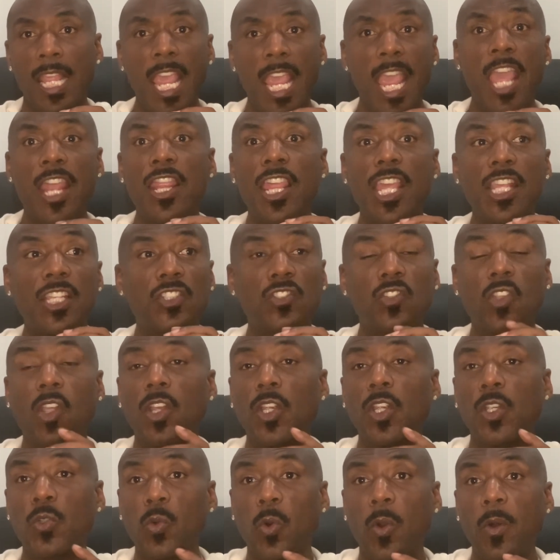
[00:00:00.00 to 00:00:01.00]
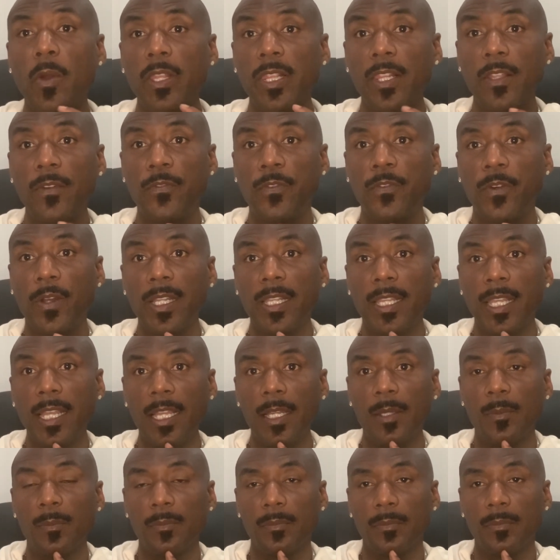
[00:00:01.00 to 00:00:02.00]
And they start growing the fuck
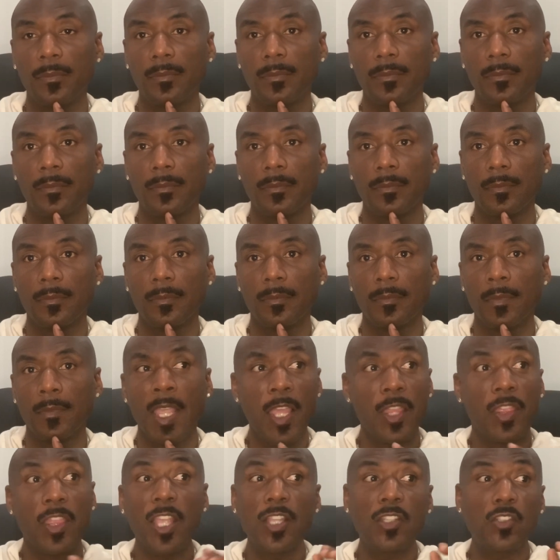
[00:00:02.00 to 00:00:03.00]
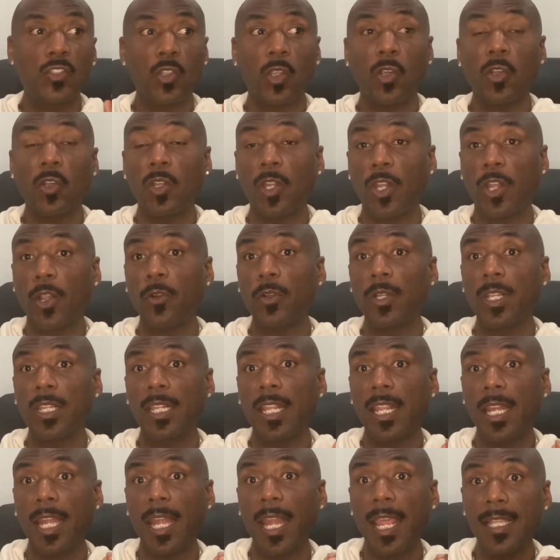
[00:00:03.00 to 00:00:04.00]
up. They start learning
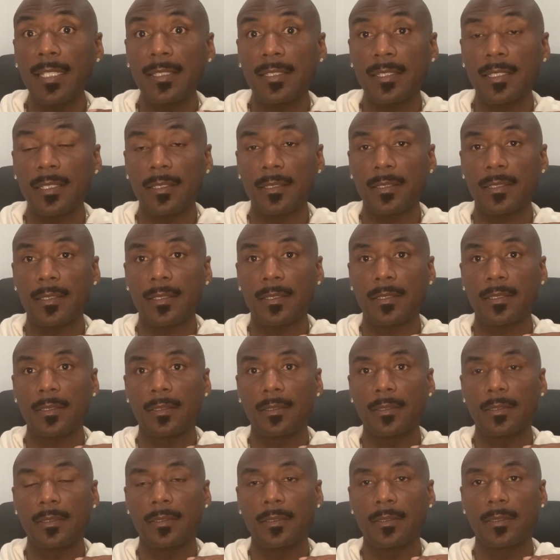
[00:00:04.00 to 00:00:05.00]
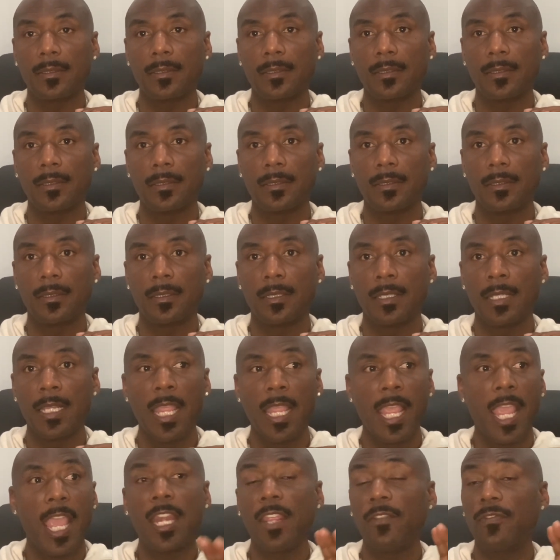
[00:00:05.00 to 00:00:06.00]
the lessons.
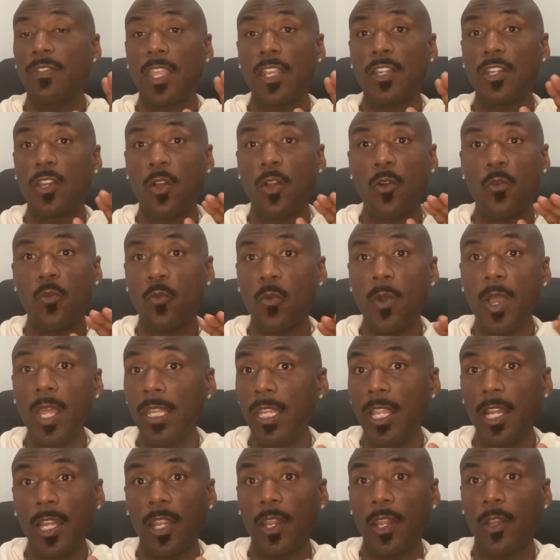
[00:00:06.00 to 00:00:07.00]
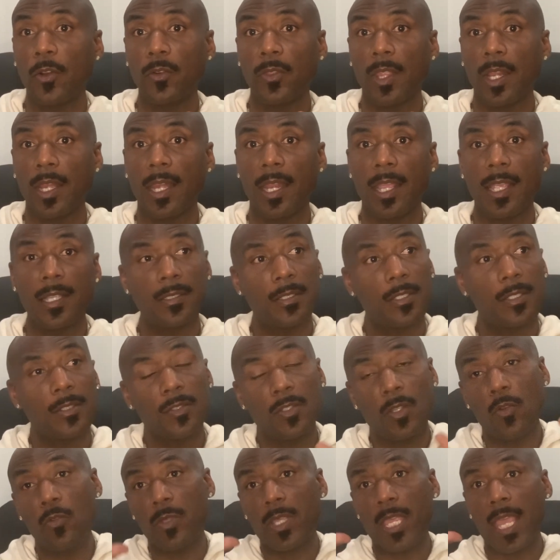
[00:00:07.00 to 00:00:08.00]
And if they don't want to learn the
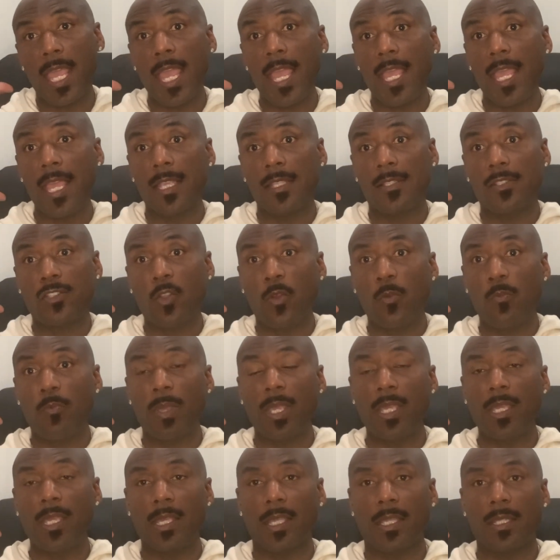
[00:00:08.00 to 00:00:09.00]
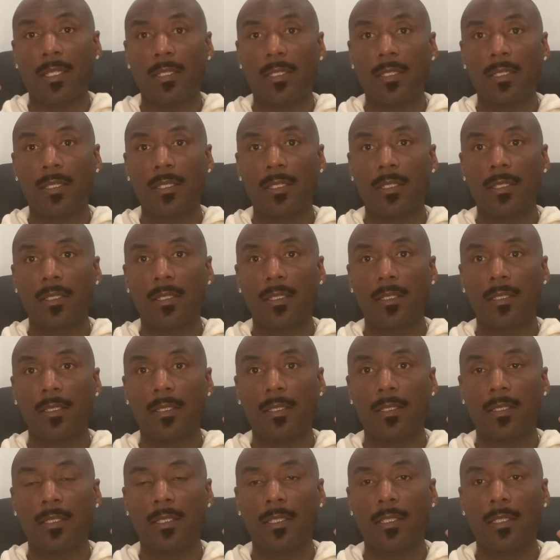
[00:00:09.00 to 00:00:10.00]
lessons, okay, so be it.
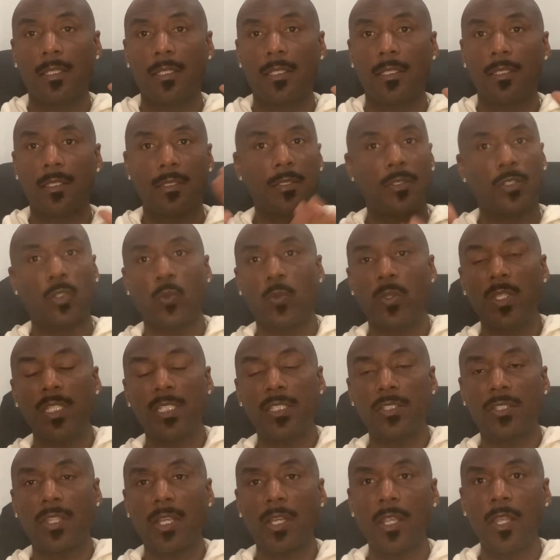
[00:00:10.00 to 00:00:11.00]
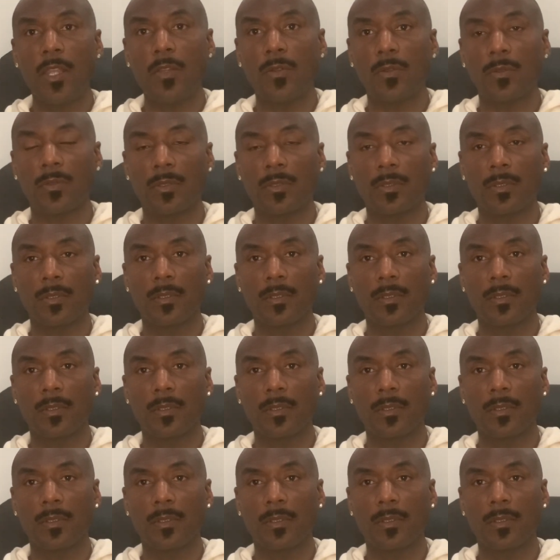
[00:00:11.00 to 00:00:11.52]
To each their own.